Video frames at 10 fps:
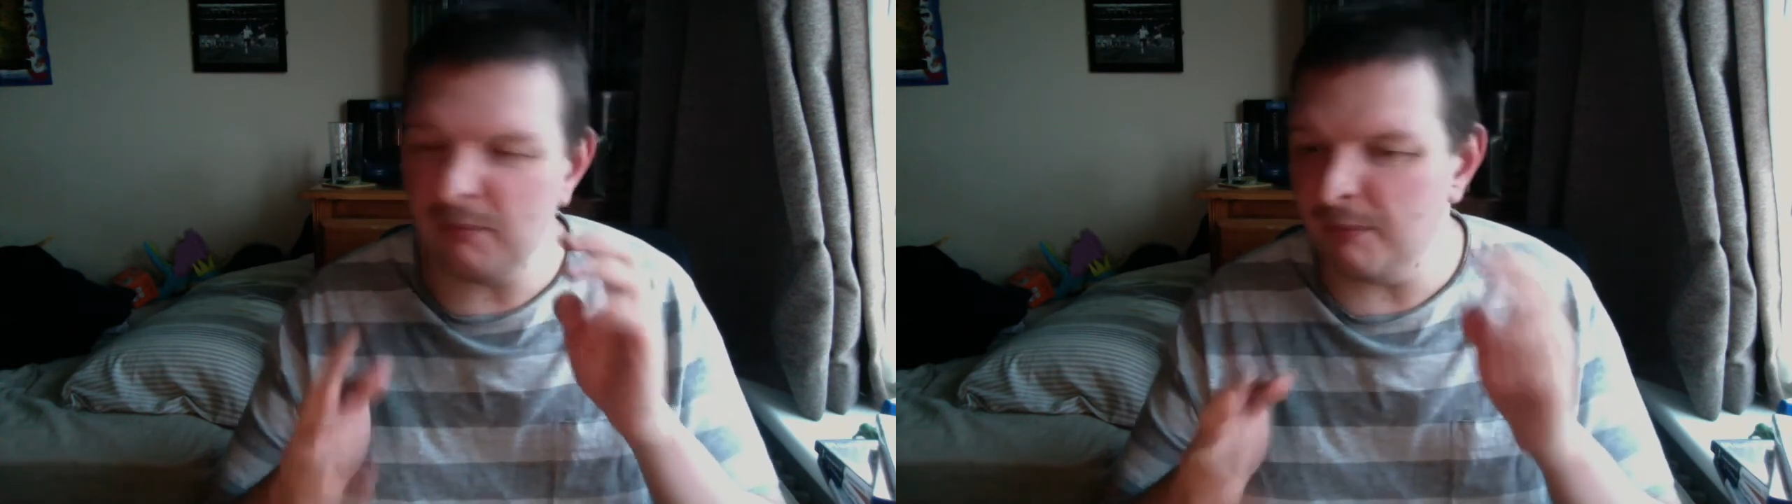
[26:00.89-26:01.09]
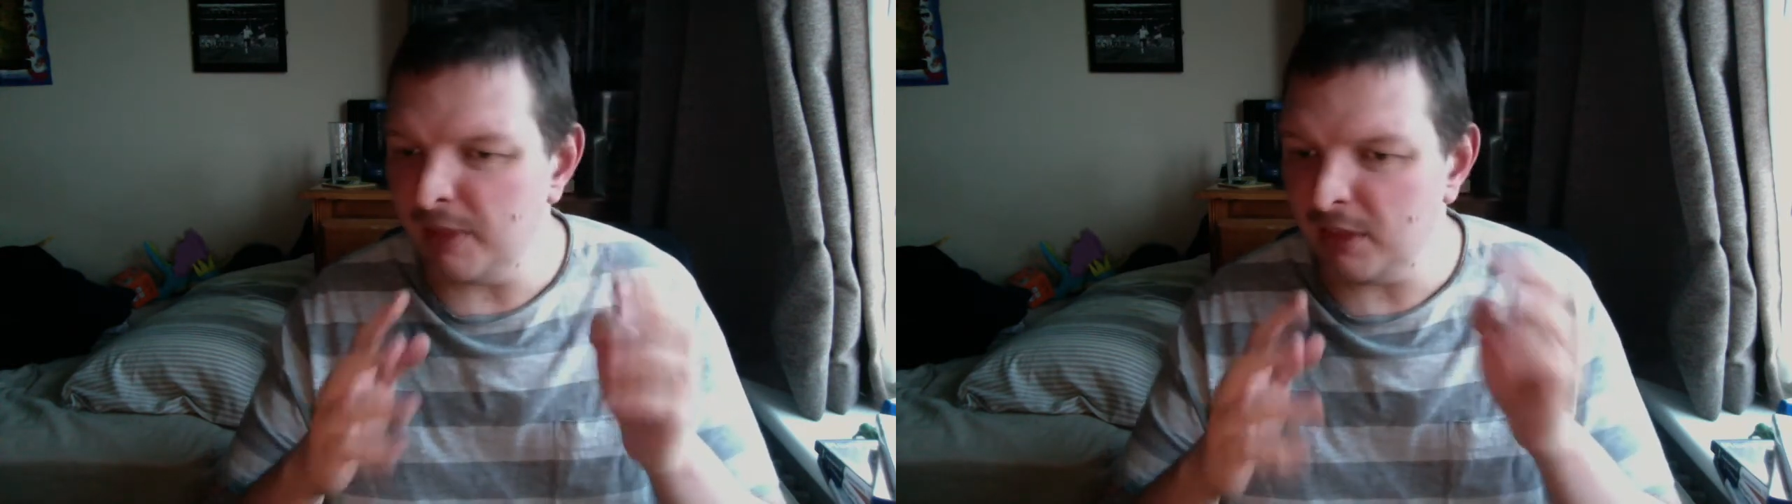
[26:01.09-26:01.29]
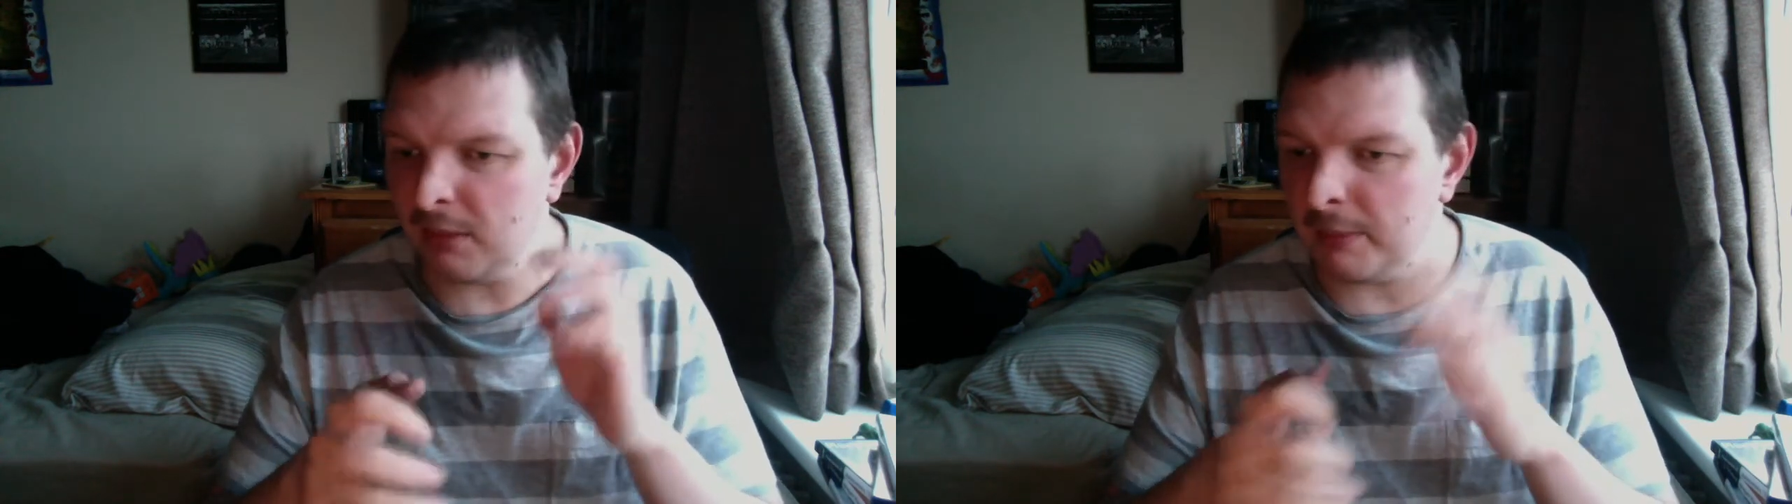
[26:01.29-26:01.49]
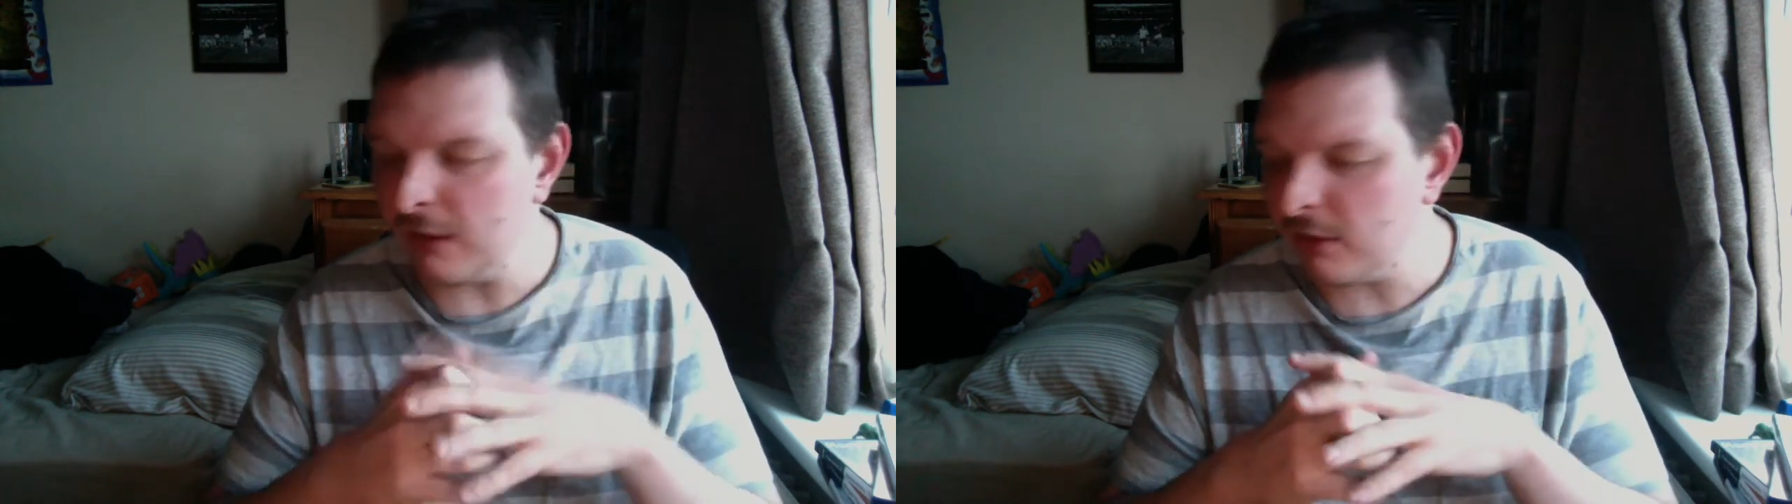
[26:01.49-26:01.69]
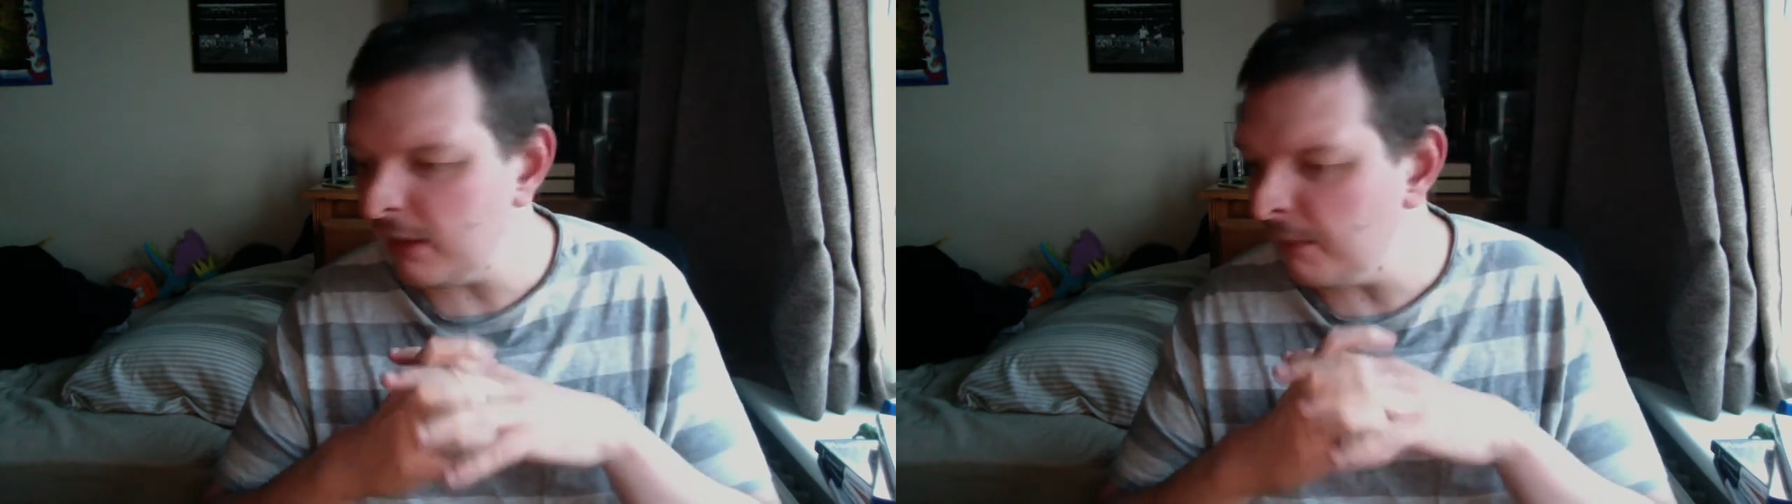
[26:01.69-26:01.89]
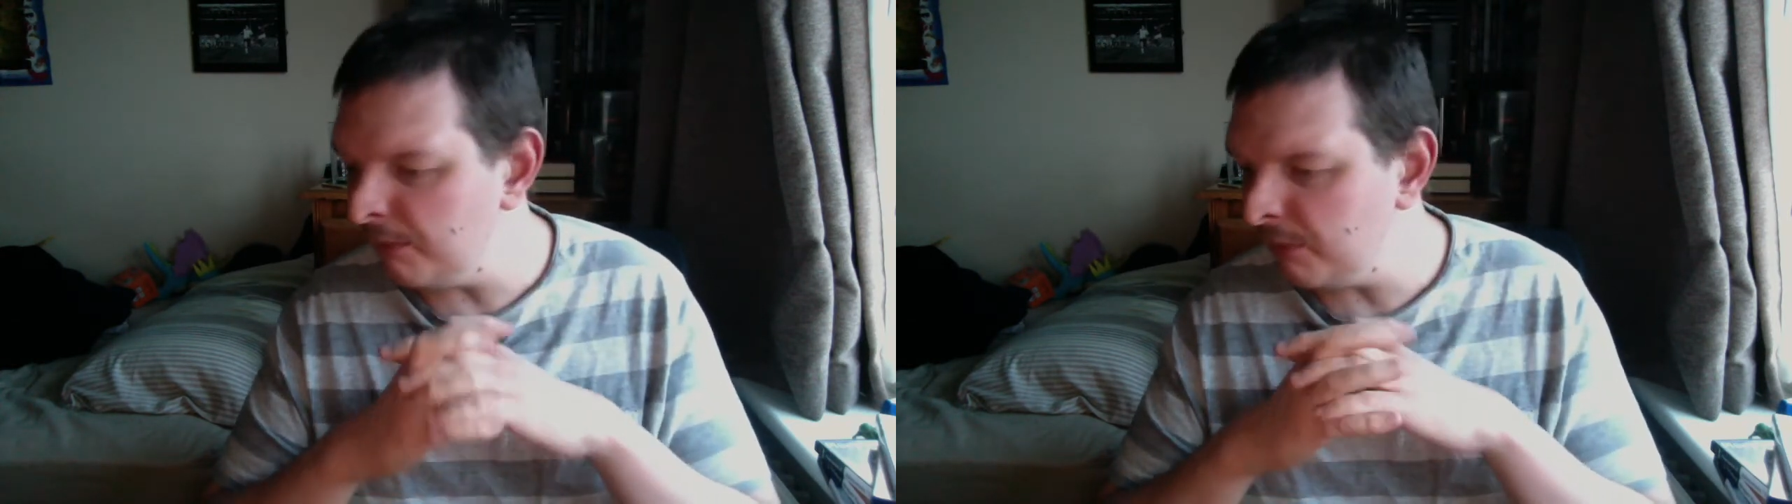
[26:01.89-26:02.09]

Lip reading: mixed about it,